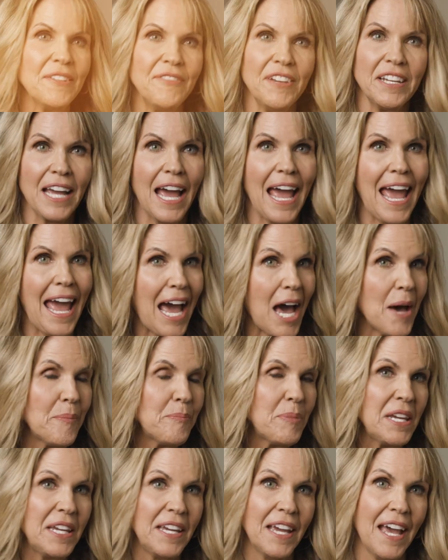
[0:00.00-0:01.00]
living a
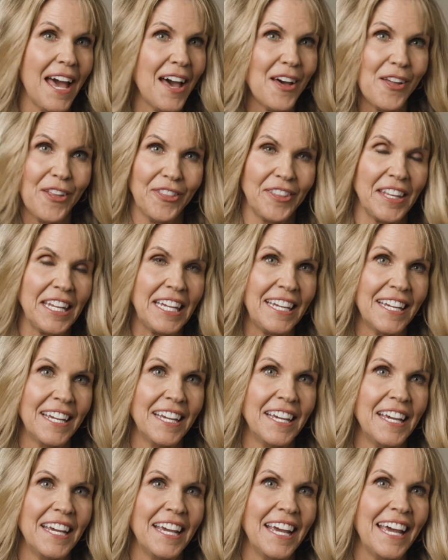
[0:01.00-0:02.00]
happy, healthy,
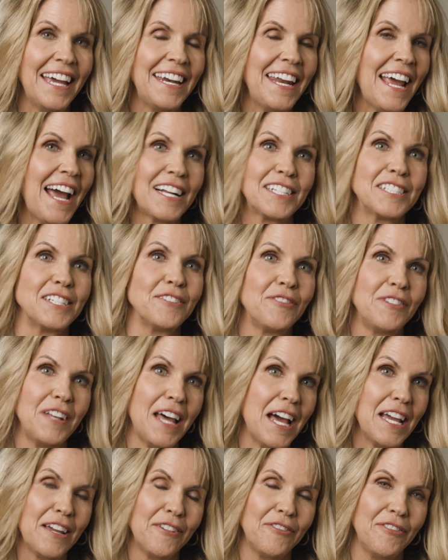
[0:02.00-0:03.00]
and active
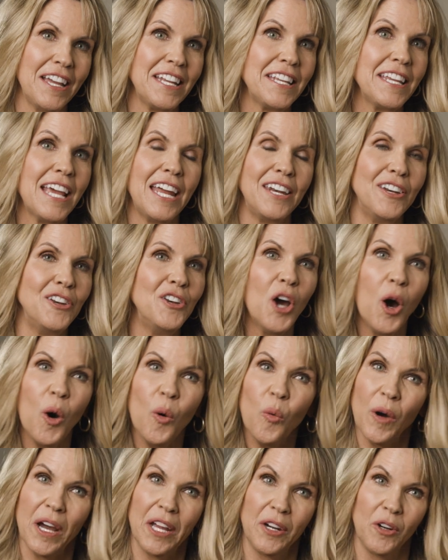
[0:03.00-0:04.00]
life, and yet no
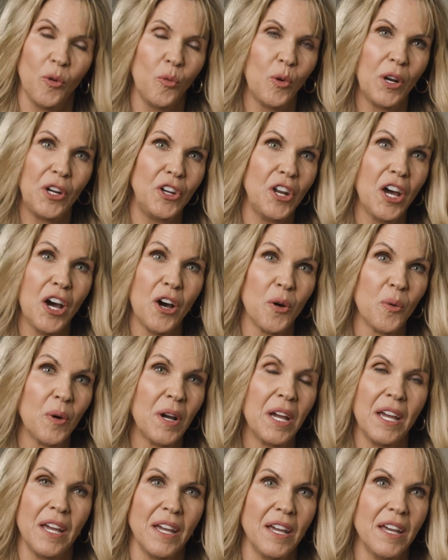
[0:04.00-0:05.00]
one would know
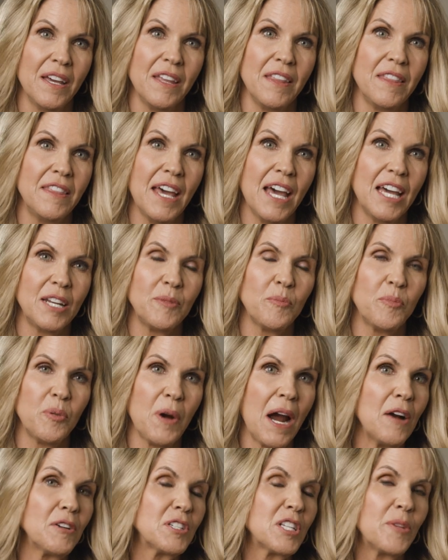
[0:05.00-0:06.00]
that
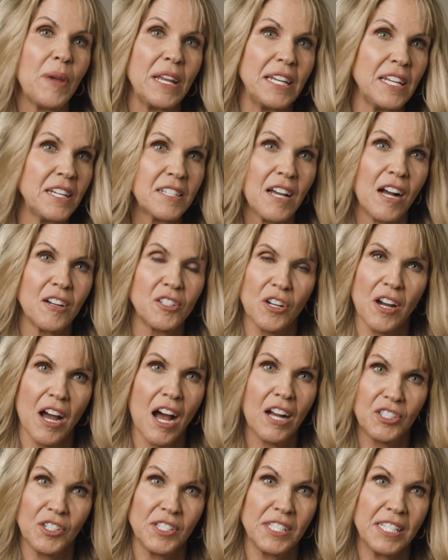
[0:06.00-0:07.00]
prior to meeting Dr.
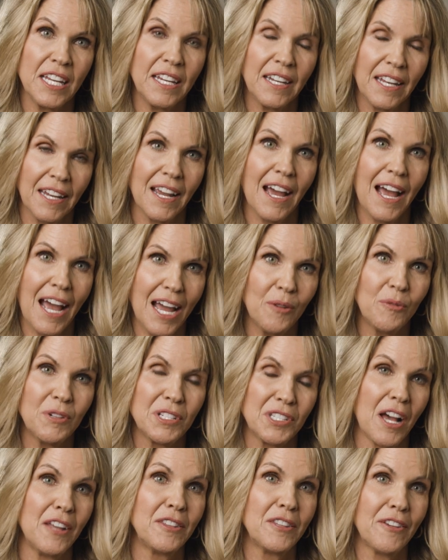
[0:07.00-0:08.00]
Hajhosseini, I
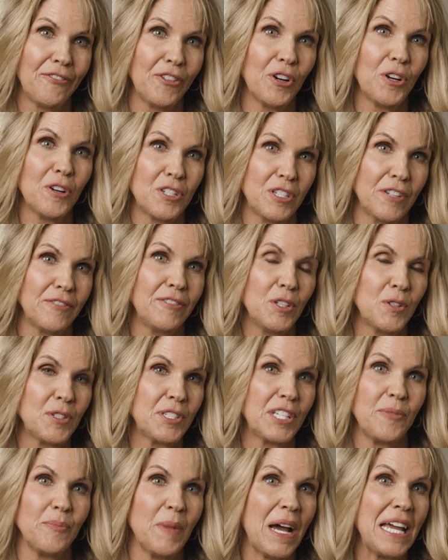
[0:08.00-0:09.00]
was on the verge of
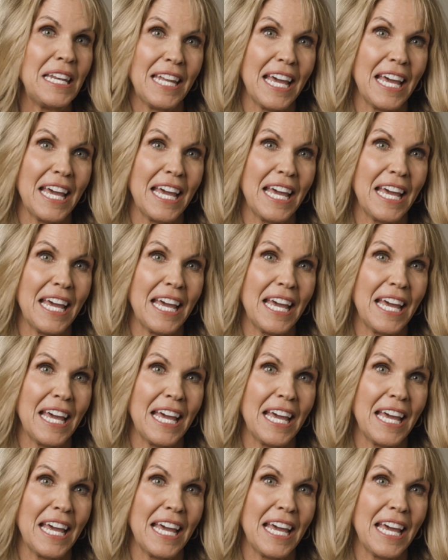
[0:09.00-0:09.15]
losing my